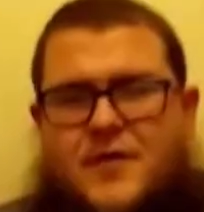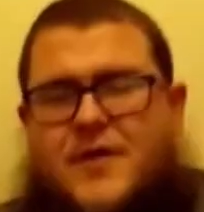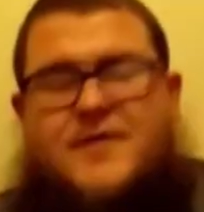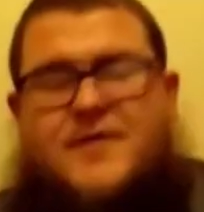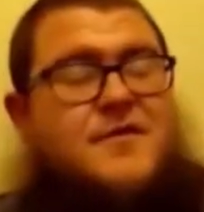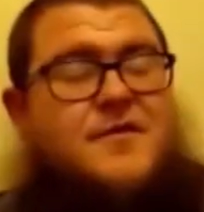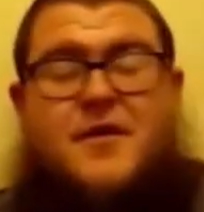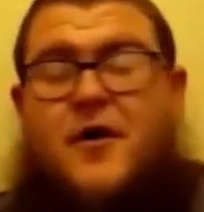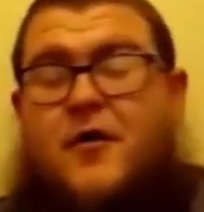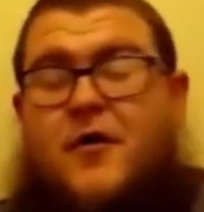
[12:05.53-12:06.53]
and
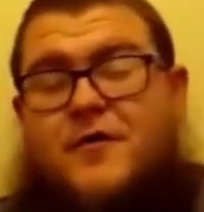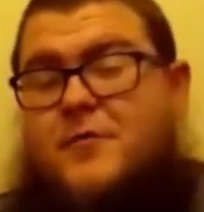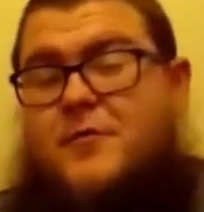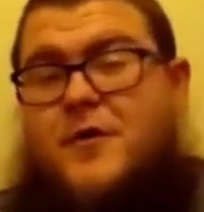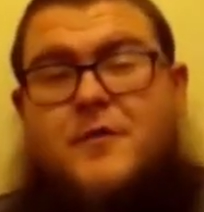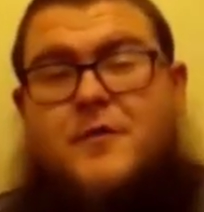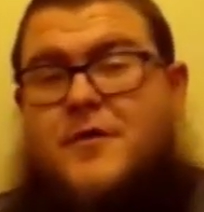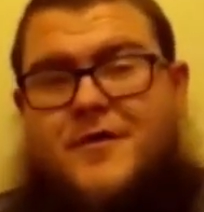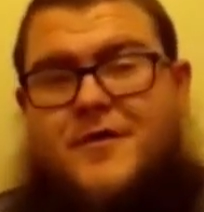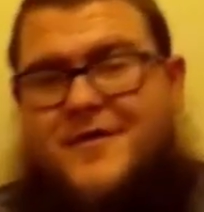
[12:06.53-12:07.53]
over the moon.
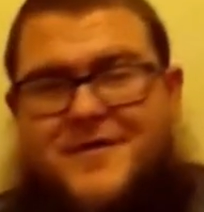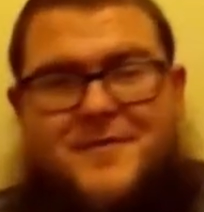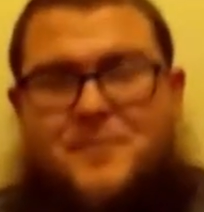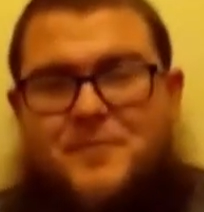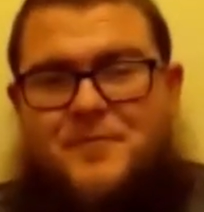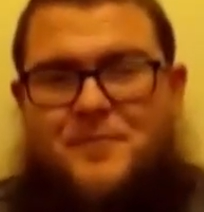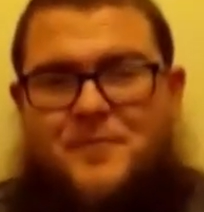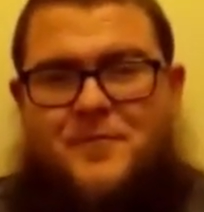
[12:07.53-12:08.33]
Oh yeah.